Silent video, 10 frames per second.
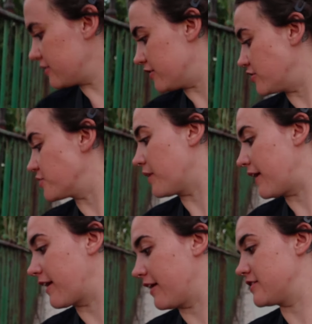there's black
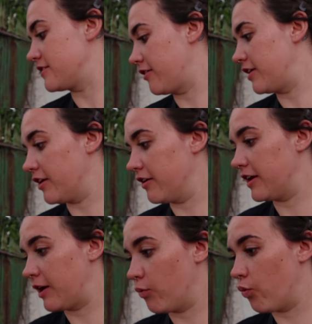cats down here and
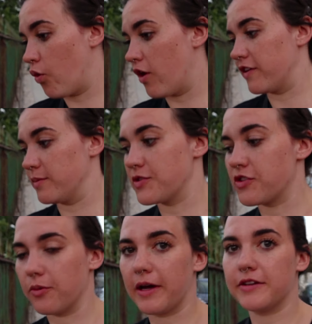I want them
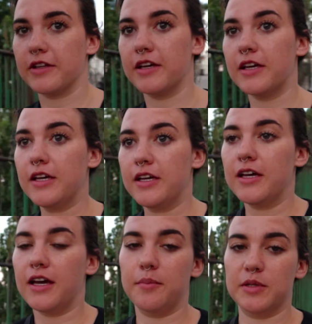so badly.
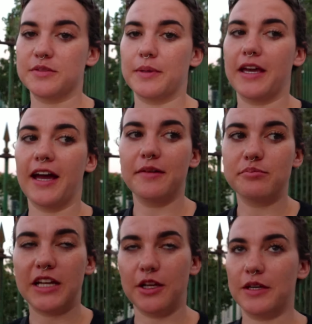I miss my cat.
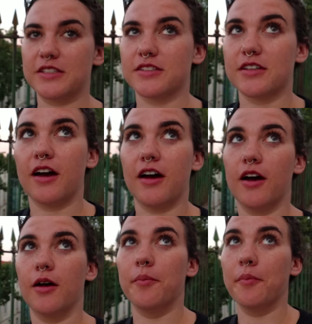Anyways,
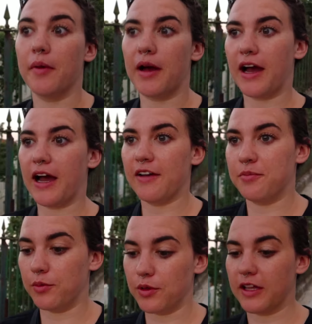I've
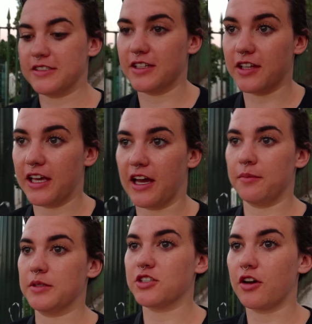been realizing like
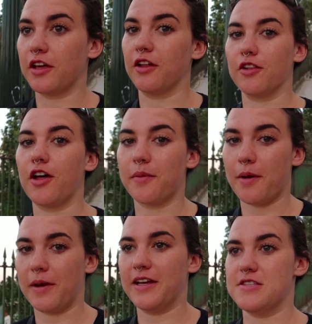I've been talking a lot
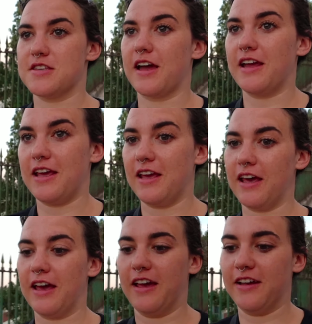about my anxiety,
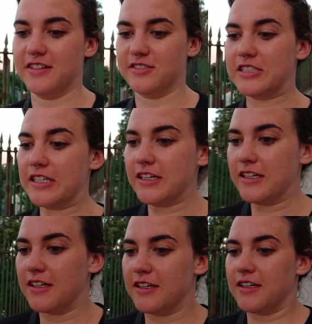and
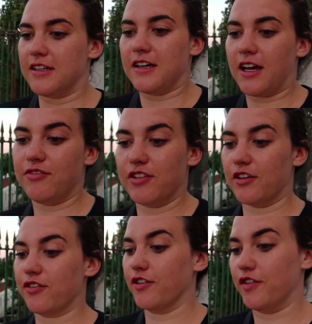I feel
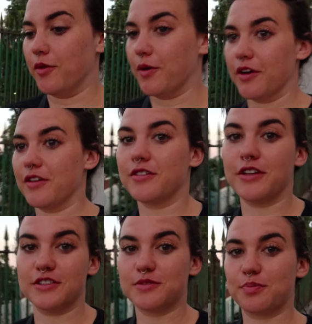like for a viewer,
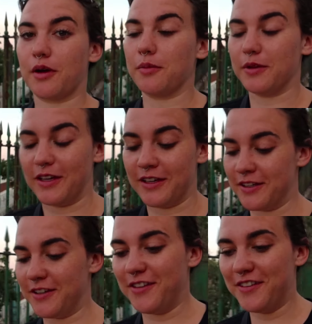that's probably
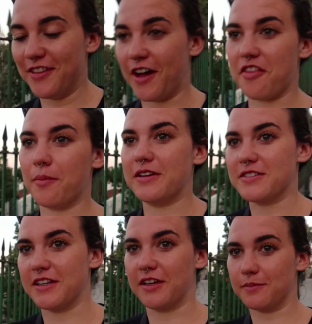not the best
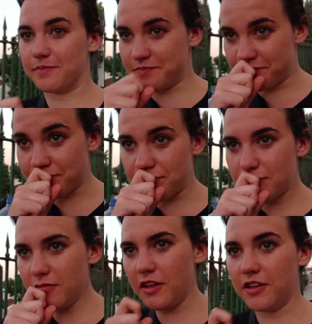thing
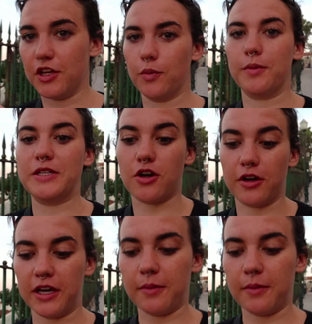that you want to be talking